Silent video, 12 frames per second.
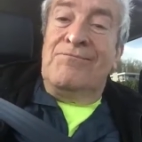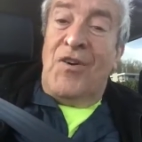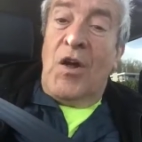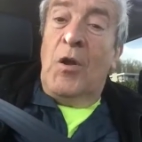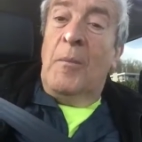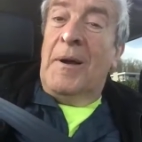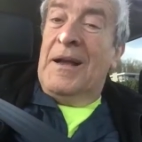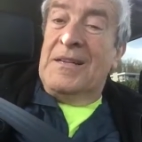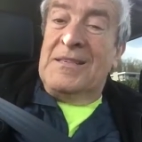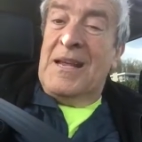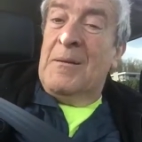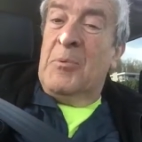follow my
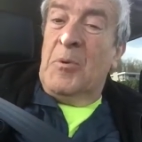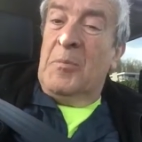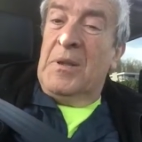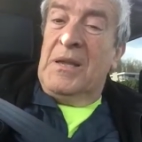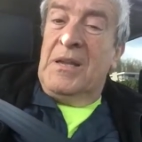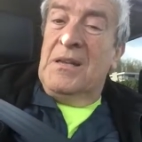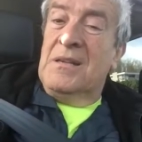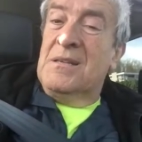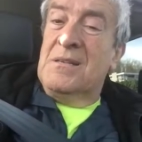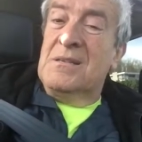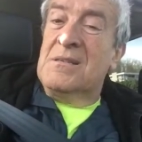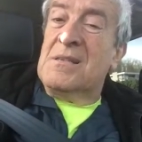example,
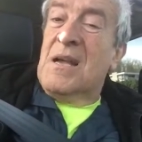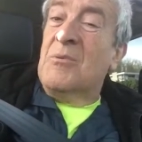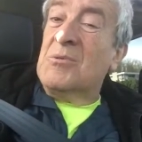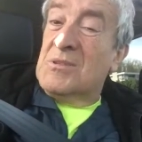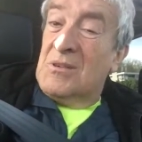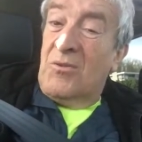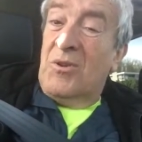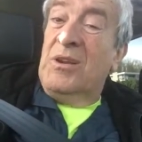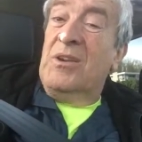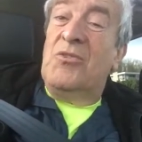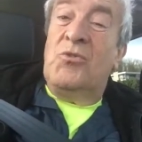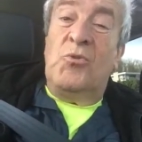because I was
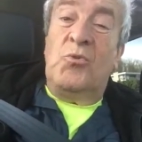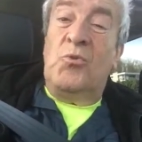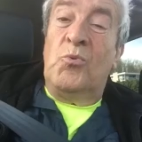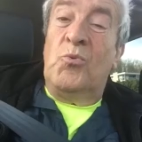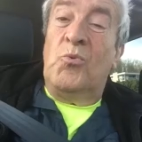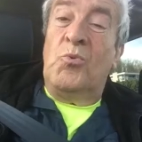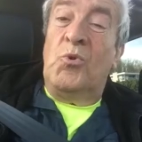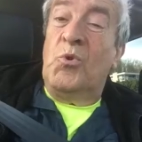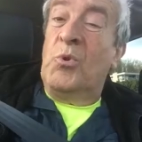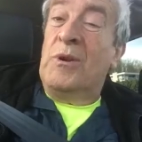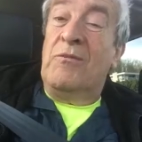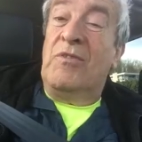going to
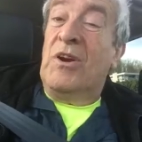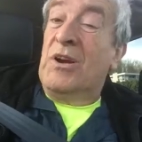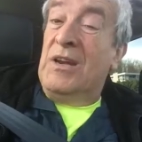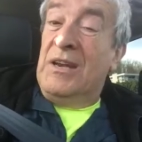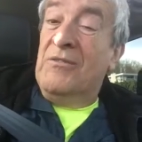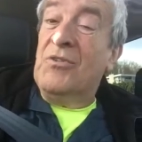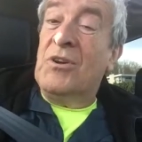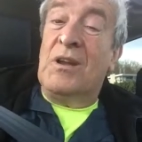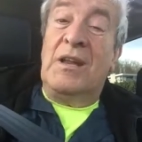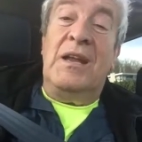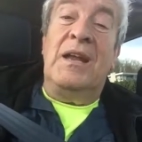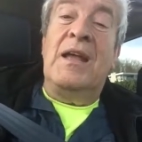do it very
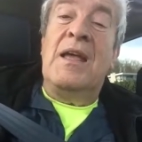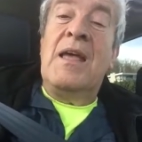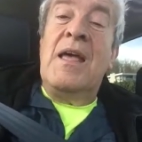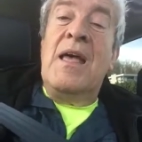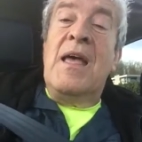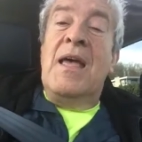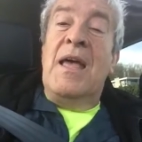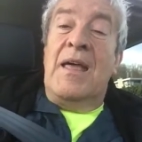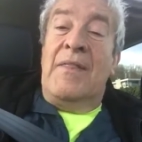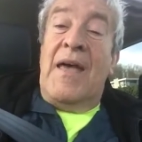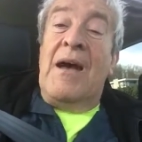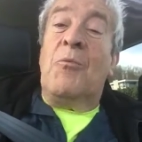differently.
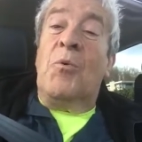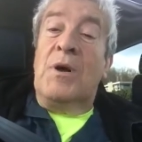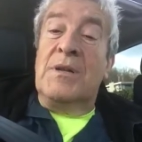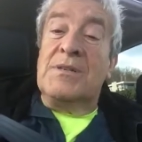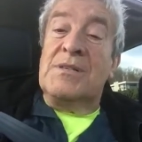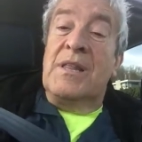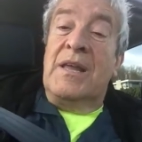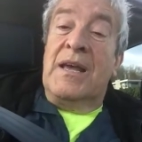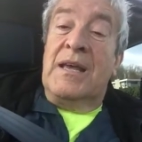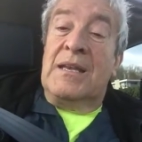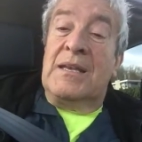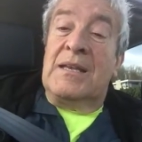And that was
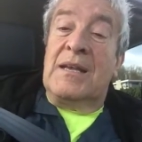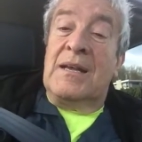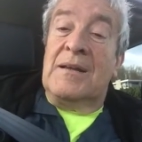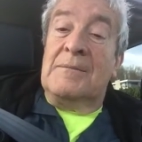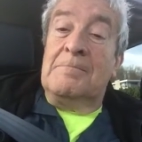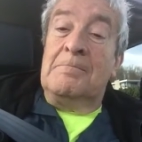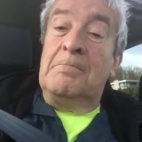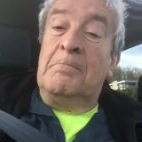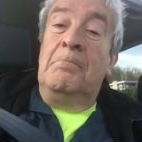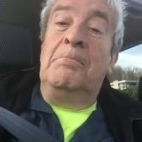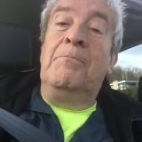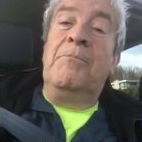that
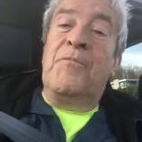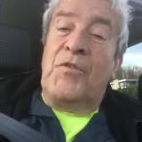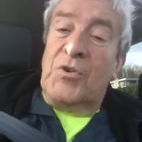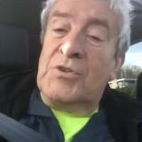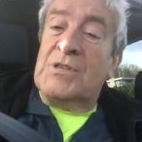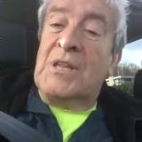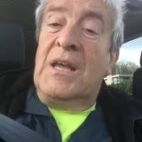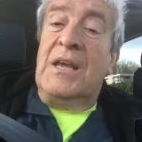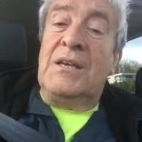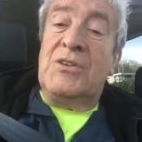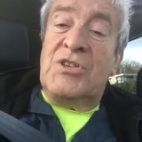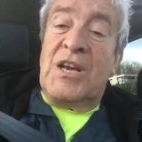first
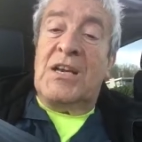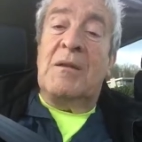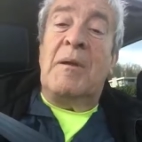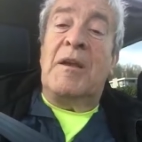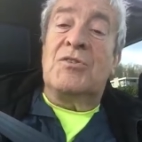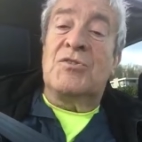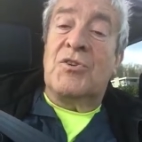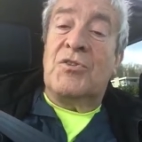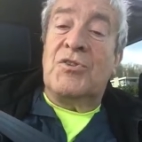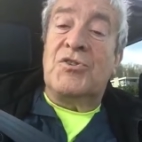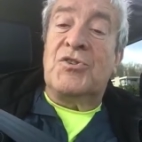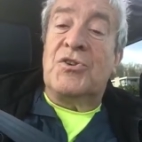they check to make sure
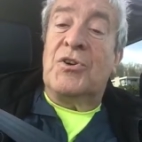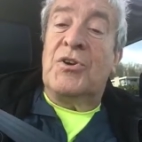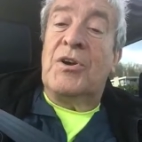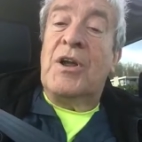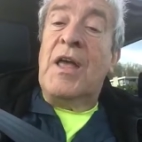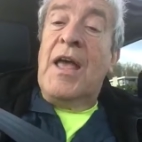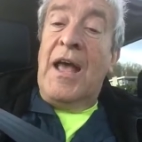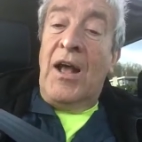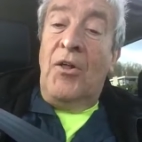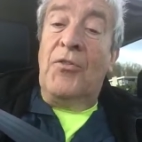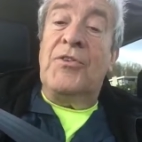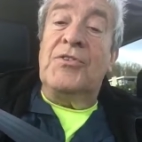that your
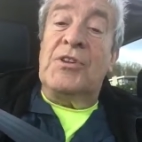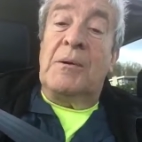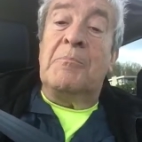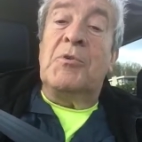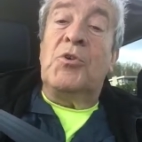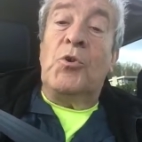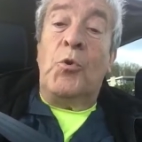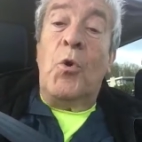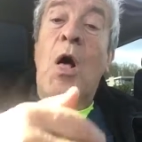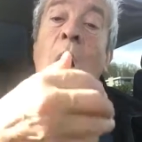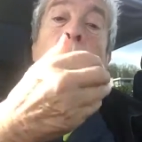health is up to